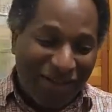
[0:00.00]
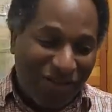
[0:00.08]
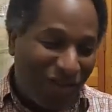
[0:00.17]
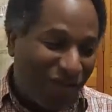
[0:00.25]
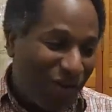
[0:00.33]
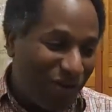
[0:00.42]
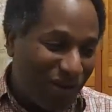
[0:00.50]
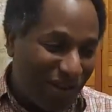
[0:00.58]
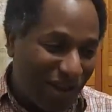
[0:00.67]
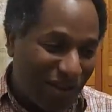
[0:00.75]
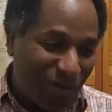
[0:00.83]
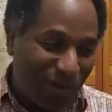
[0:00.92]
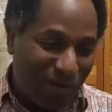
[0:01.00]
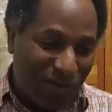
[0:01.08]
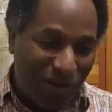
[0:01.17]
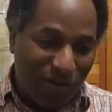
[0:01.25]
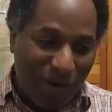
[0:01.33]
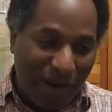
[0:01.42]
So if you stick to a
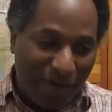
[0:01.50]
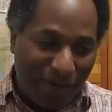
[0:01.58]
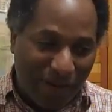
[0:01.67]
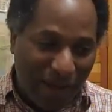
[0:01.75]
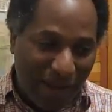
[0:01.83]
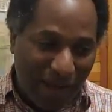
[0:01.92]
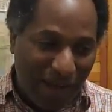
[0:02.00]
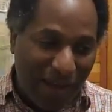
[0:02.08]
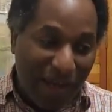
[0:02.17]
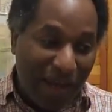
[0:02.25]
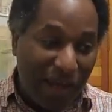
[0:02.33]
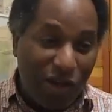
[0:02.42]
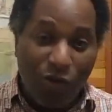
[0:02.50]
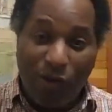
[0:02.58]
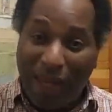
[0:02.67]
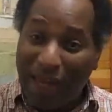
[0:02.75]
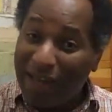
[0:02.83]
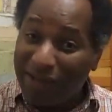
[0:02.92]
certain way of thinking and you
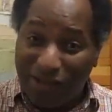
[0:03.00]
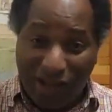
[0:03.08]
can't